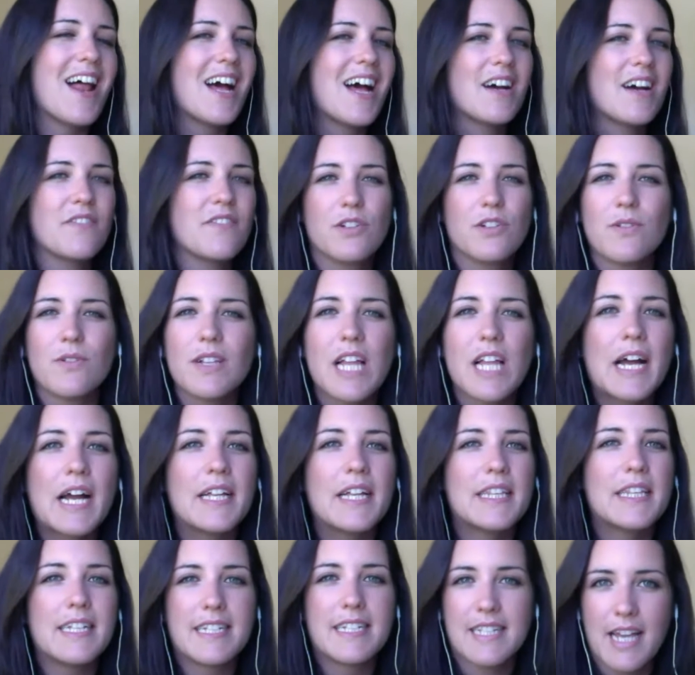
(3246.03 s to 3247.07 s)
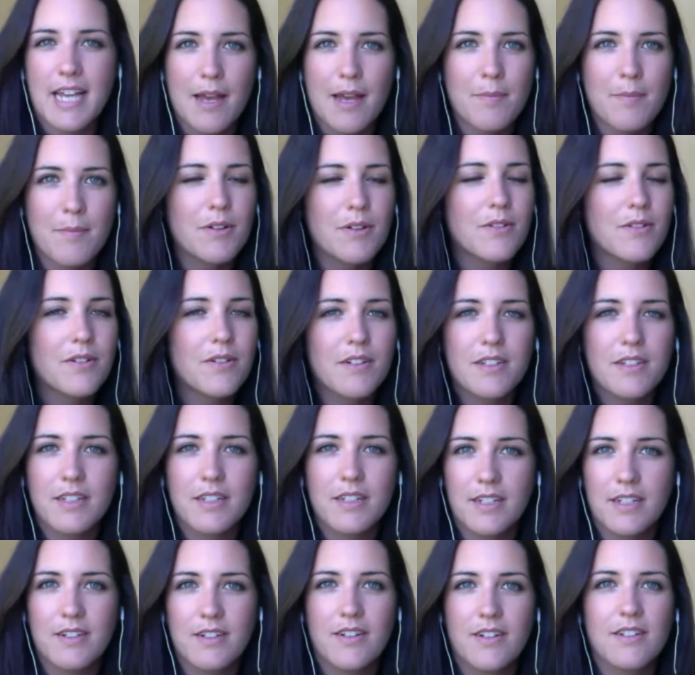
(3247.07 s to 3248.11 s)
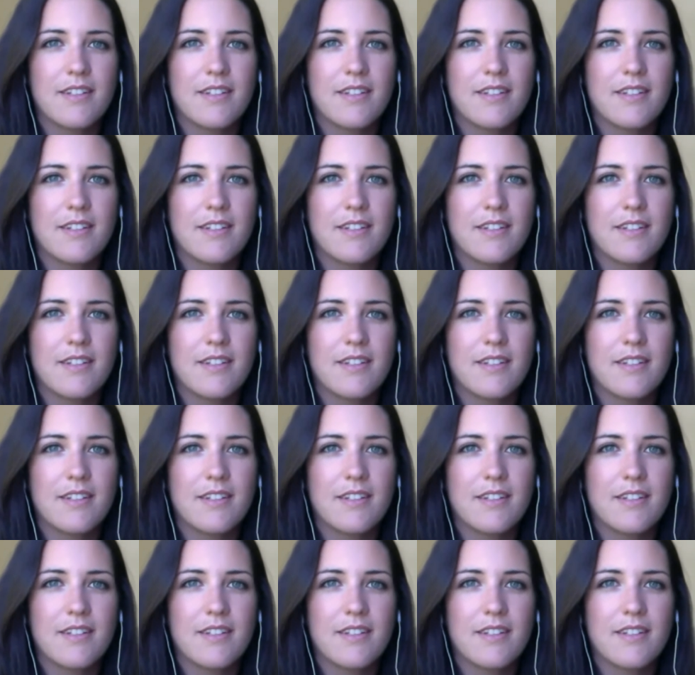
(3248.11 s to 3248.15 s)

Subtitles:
have to rely on these chemical cleaners,